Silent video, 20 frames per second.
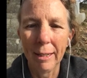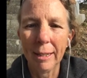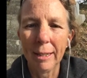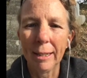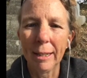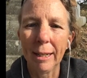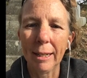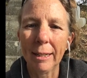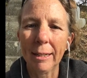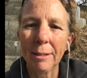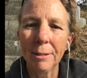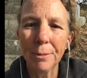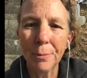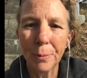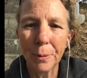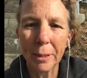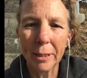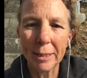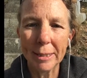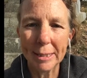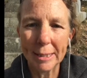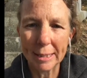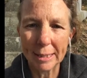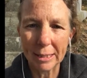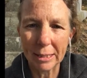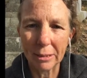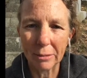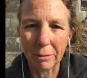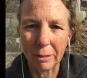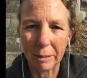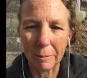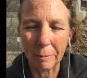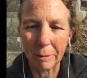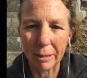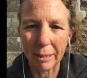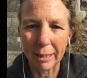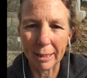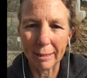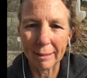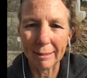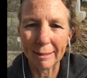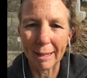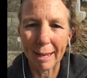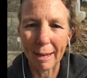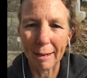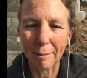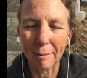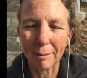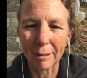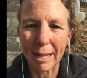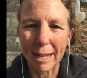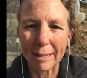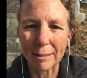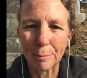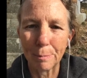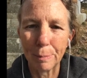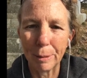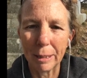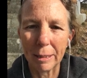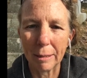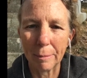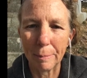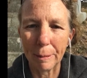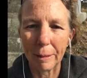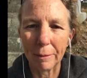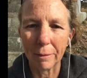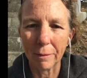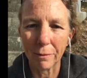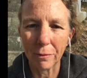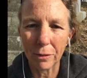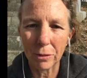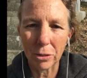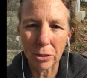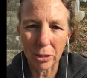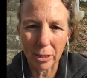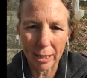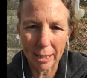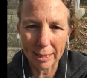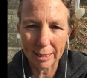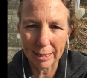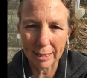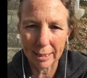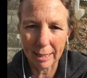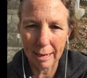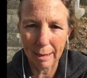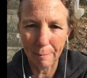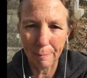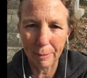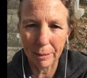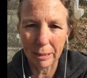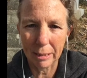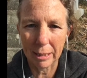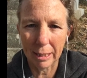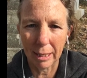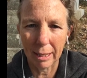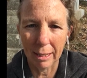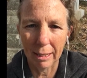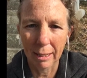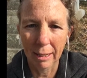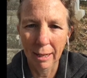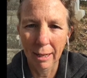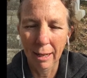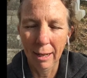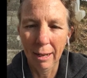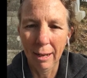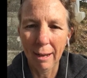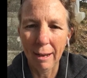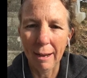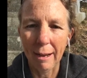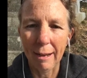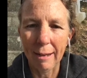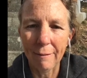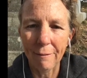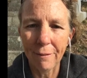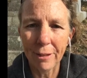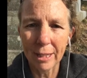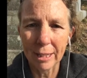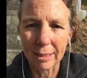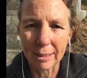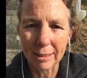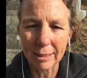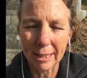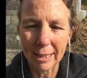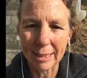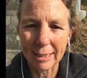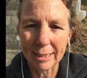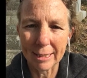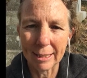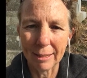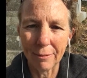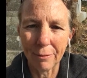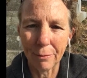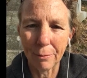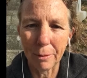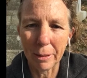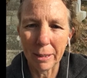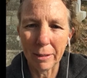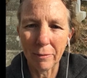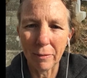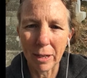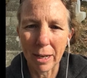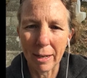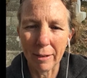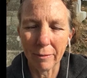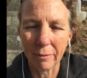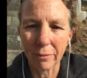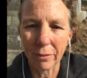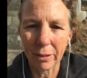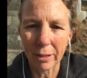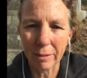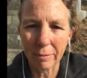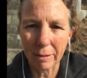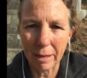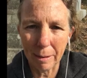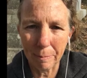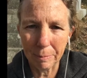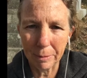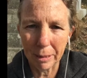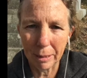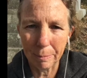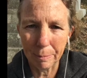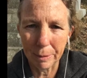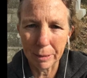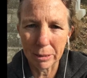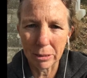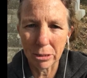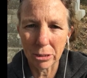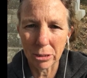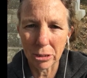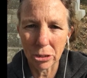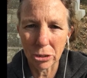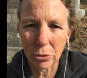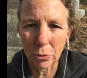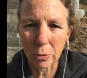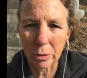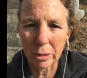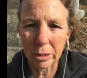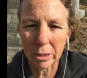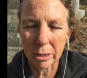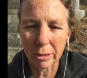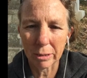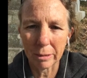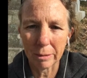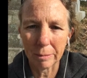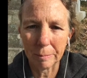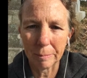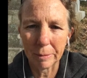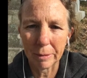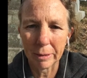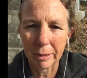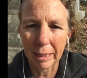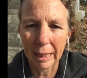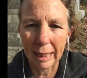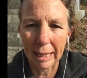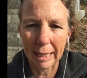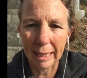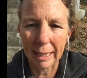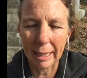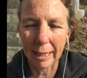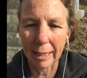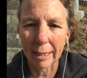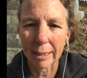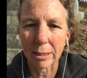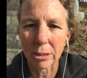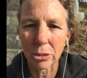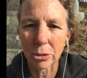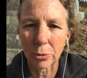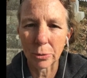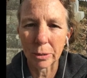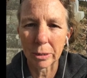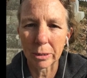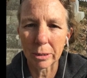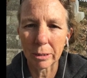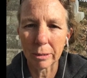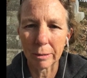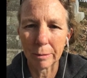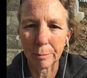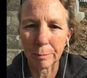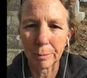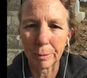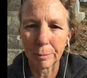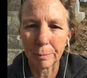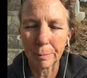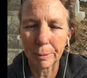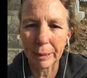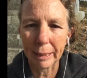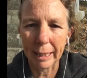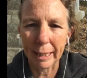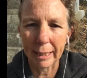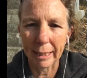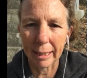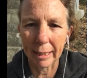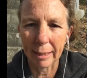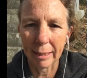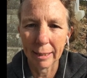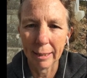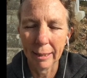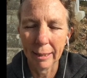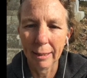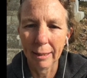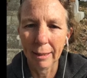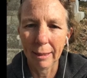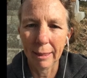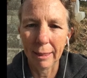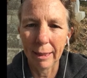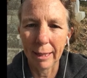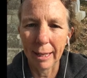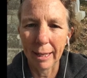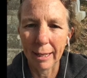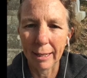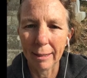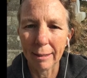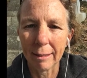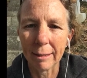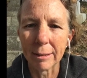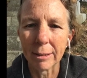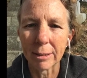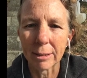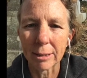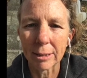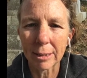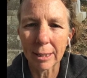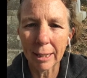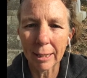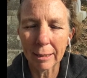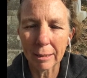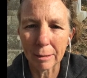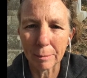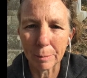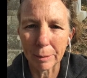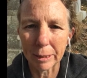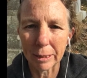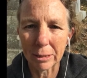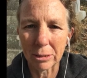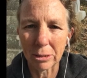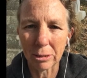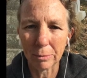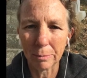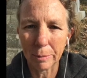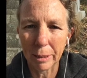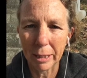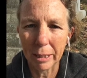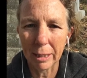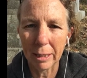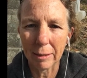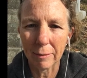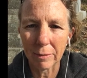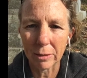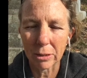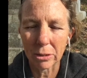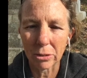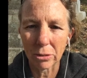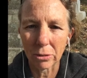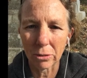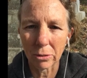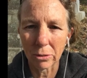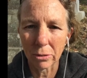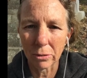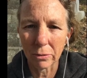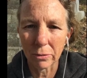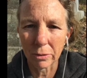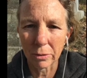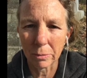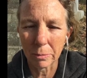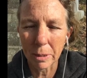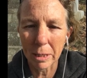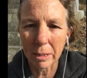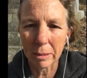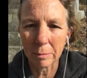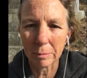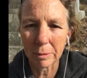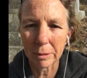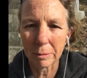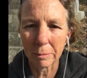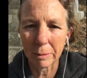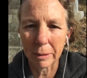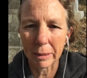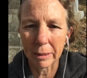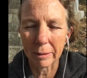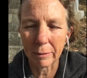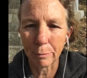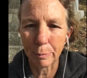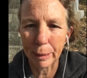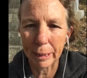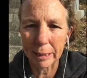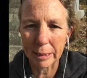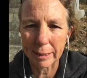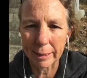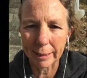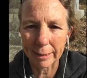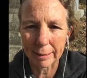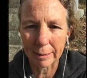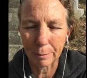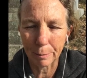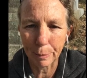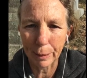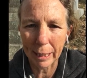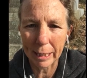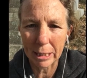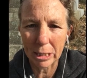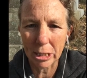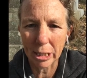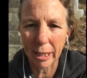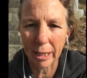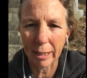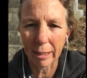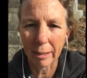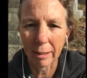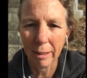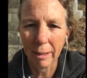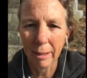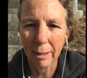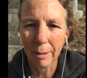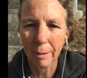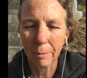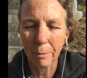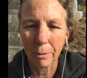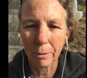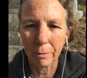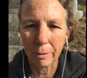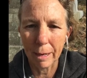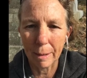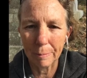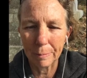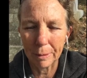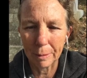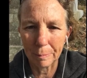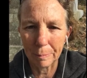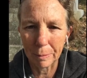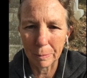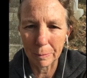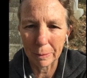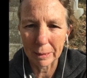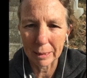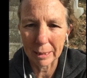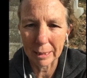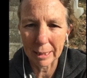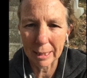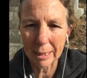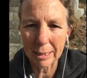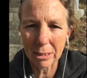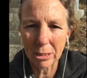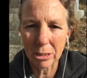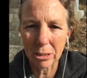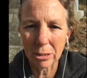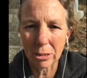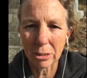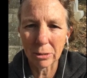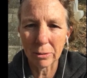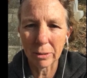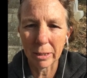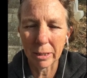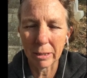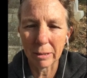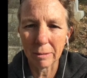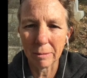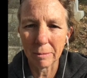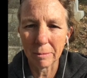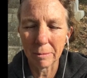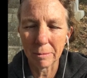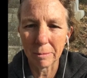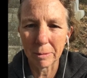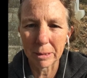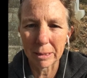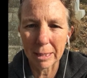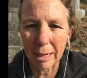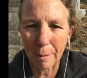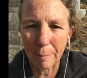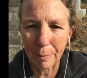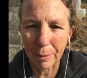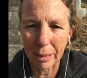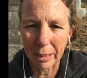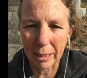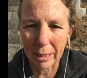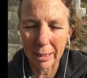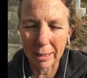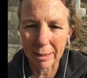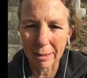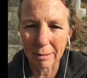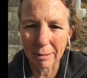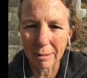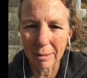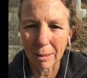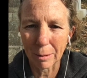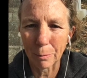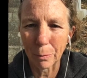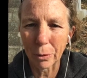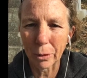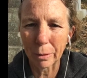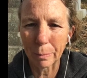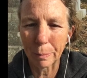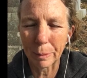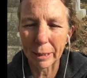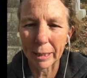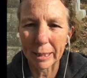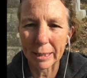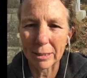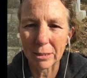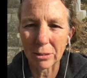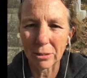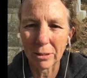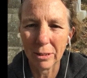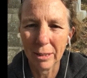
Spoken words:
Now here's where I disagree with it, that last bit about the future hasn't happened yet. I feel as if we've gotten very wrapped up into short-term thinking and short-term planning, that understandably so many of us are overwhelmed. We live paycheck to paycheck. We're wrapped up in what the kids are doing, what's happening at the workplace,